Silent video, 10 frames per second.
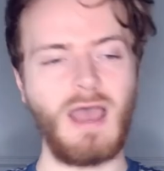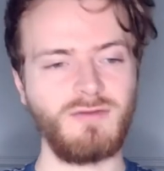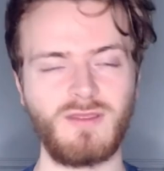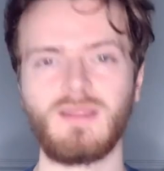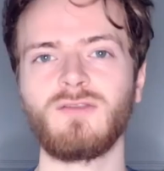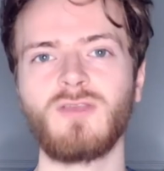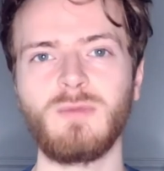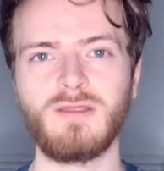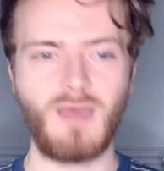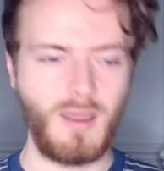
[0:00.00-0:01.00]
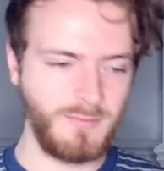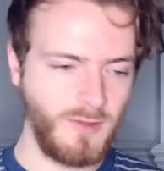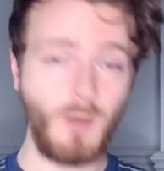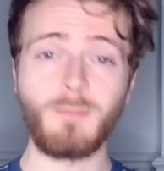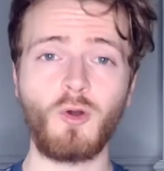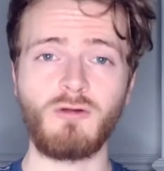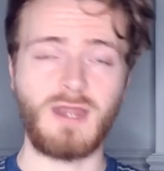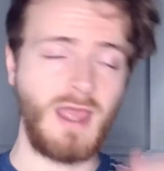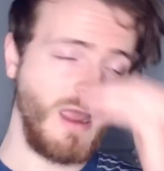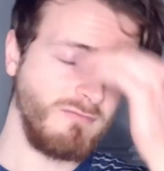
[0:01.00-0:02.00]
I've seen that so many times,
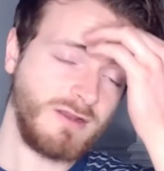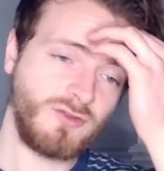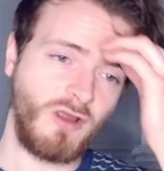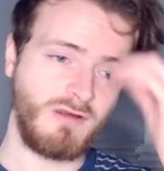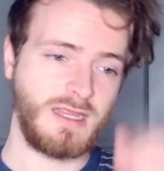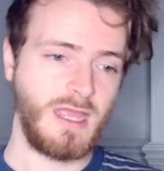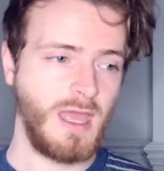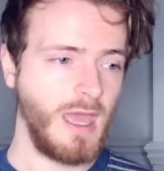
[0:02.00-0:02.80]
boring. I'm really sorry.